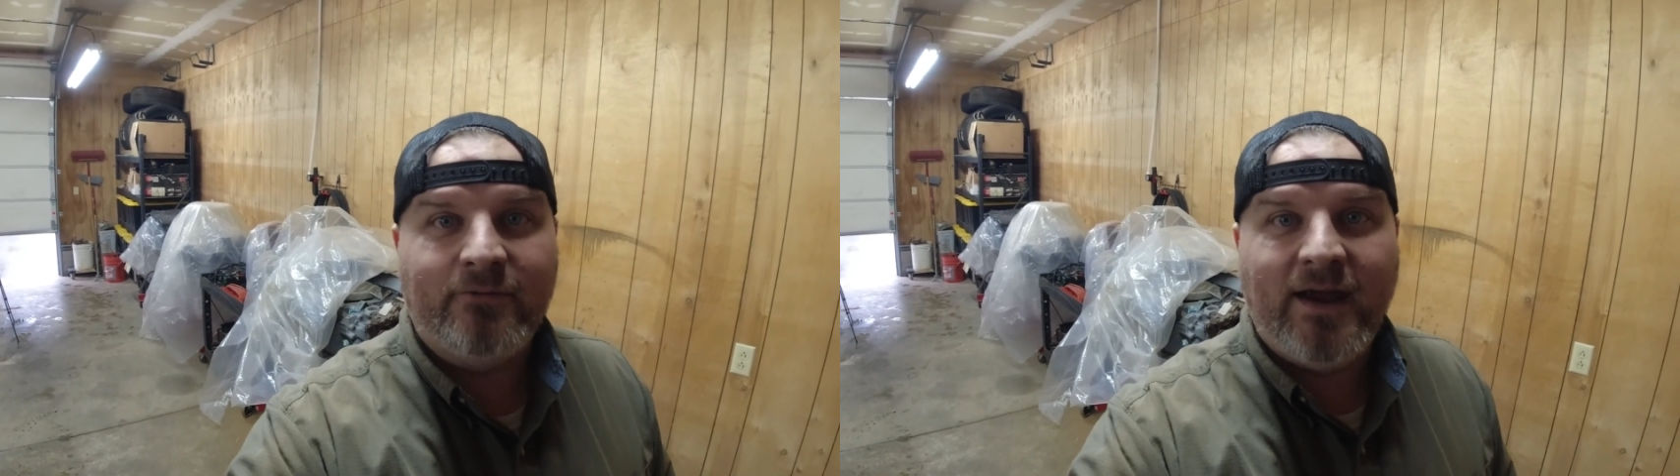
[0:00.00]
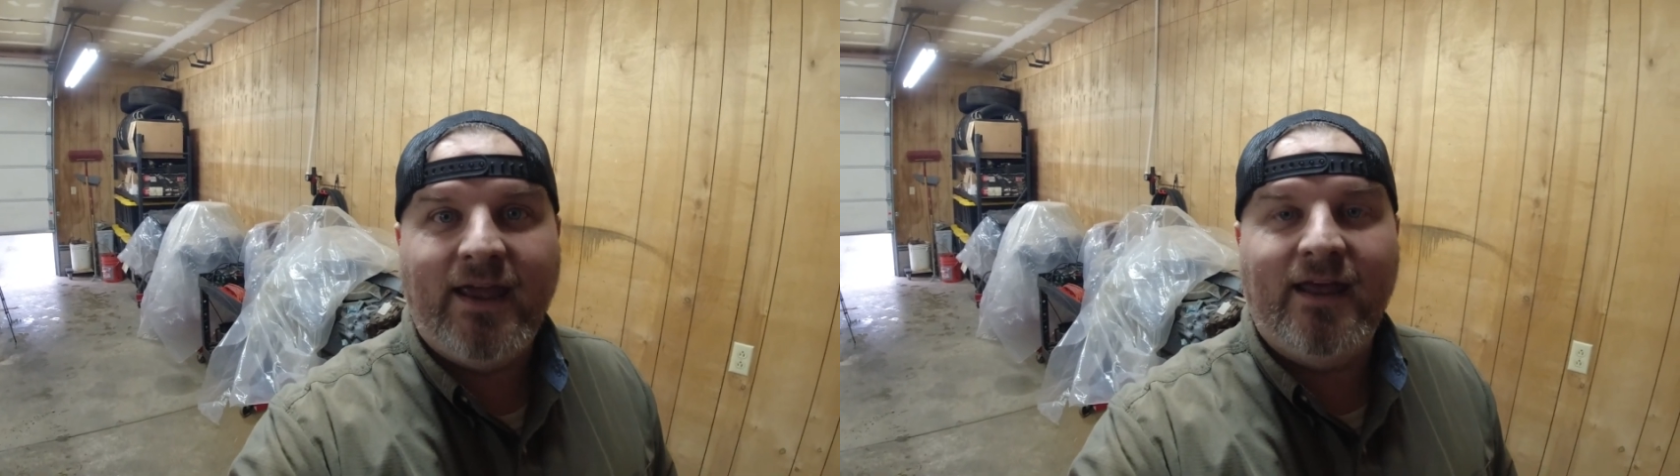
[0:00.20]

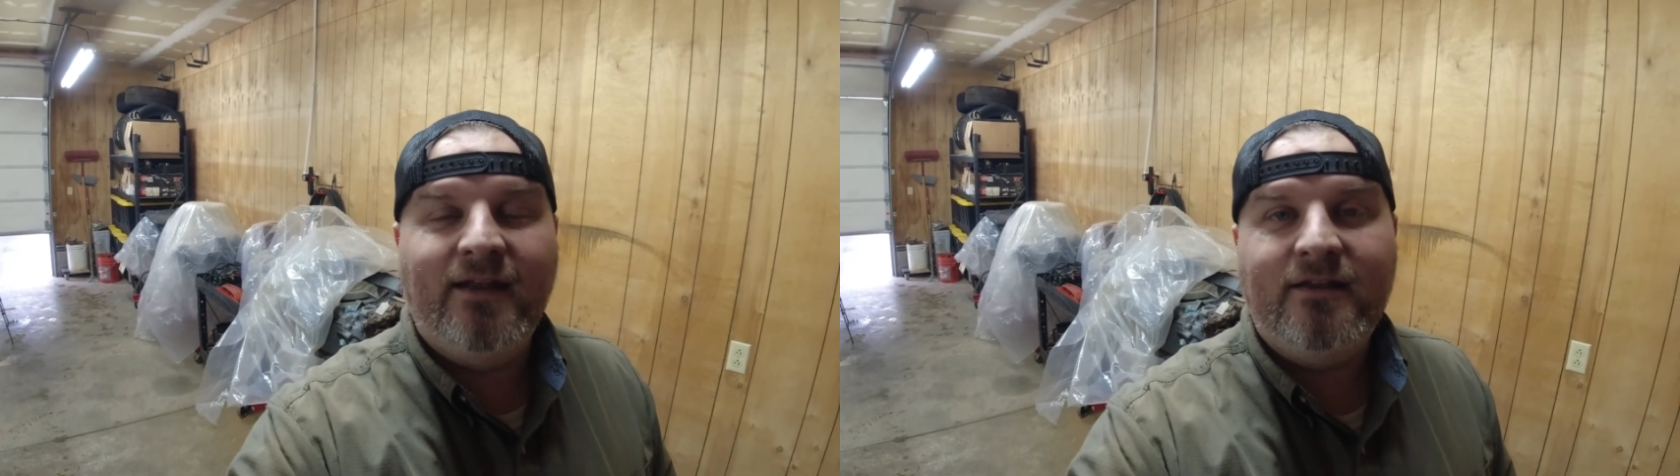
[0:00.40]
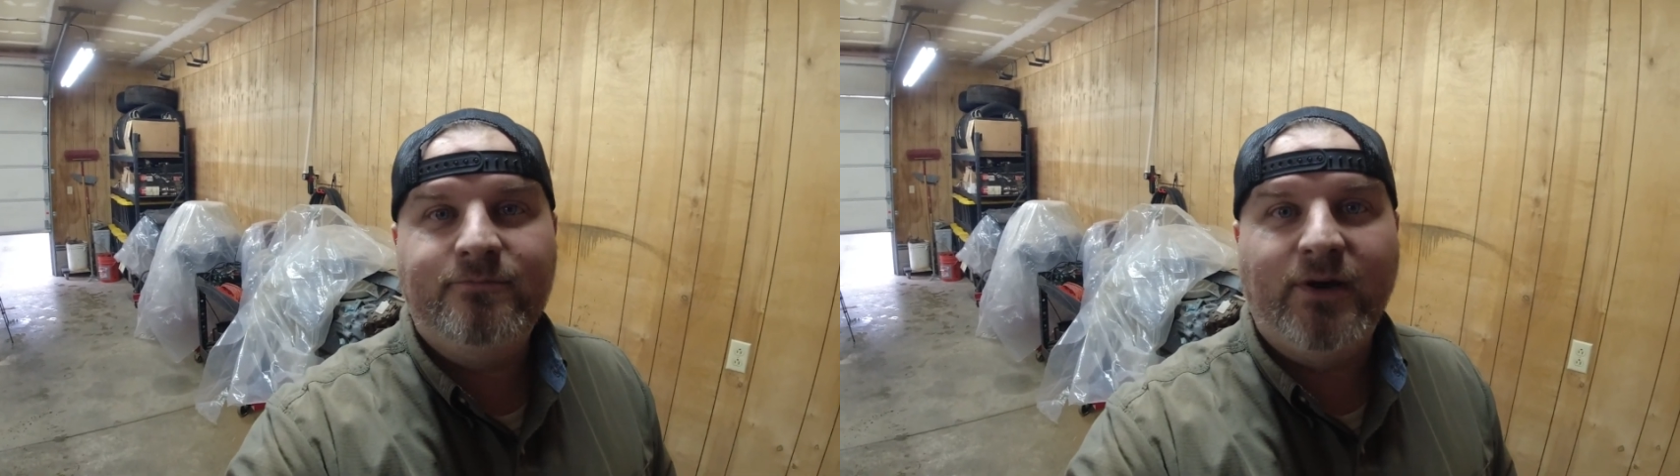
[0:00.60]

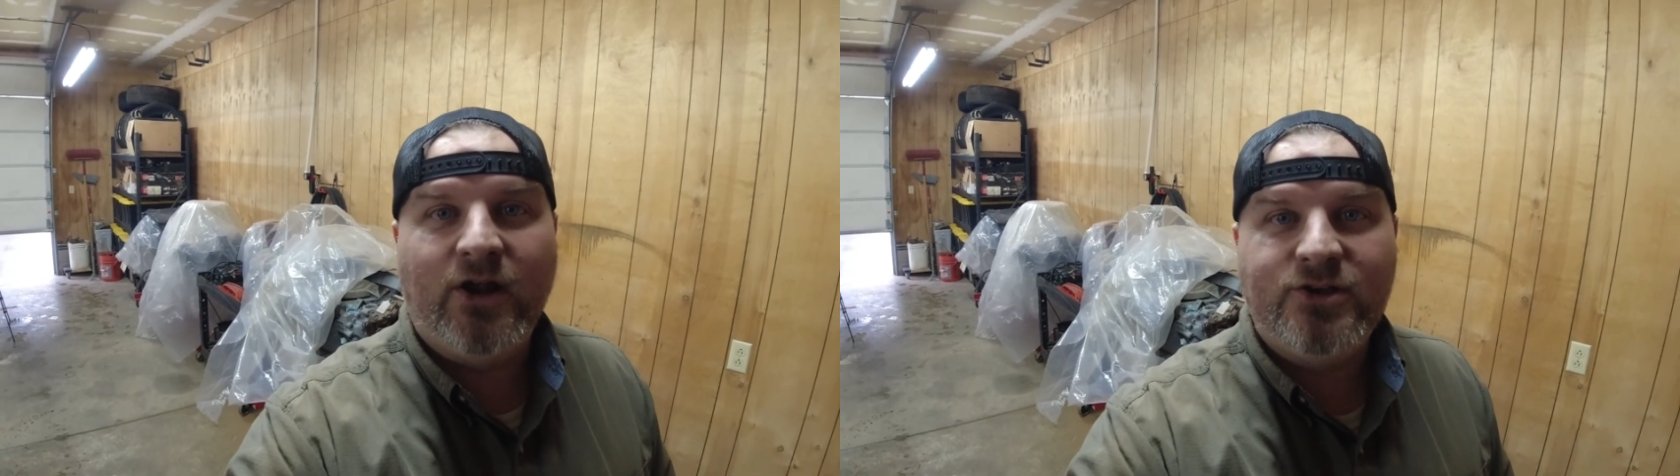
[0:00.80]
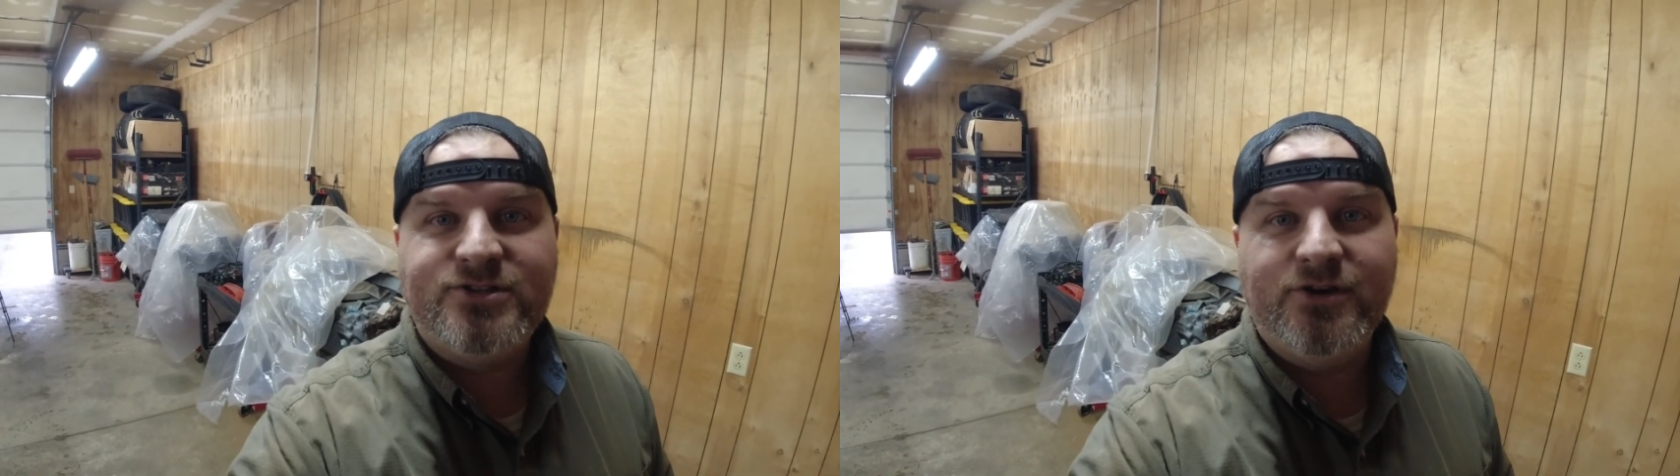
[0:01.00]
ran, but
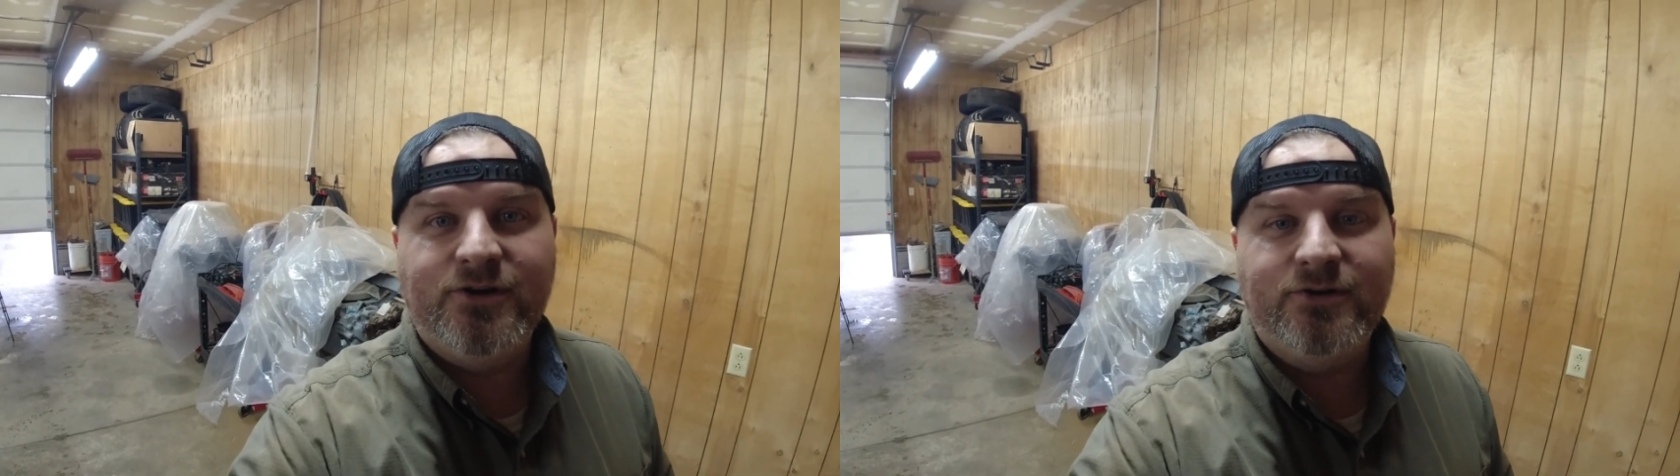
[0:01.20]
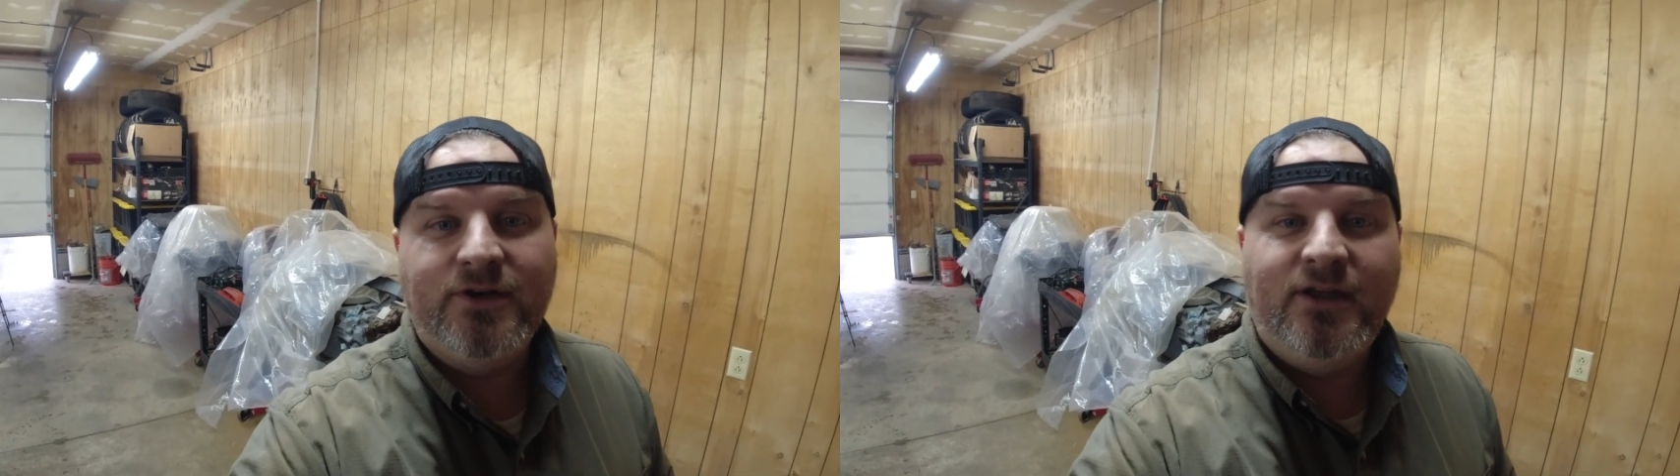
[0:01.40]

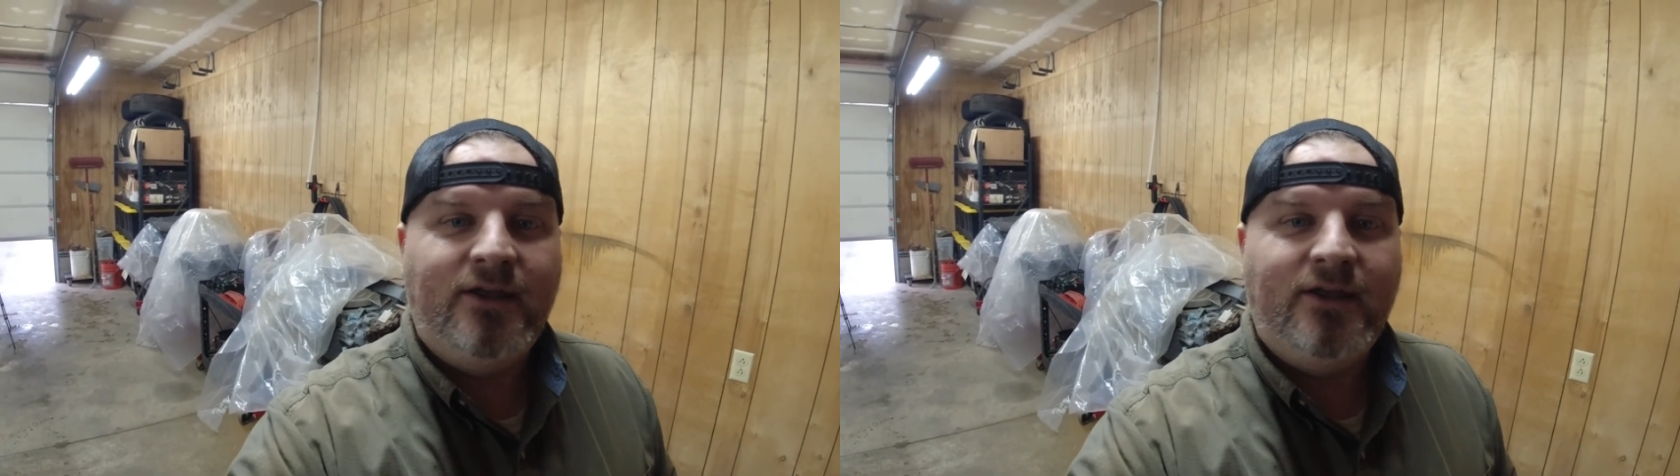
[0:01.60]
also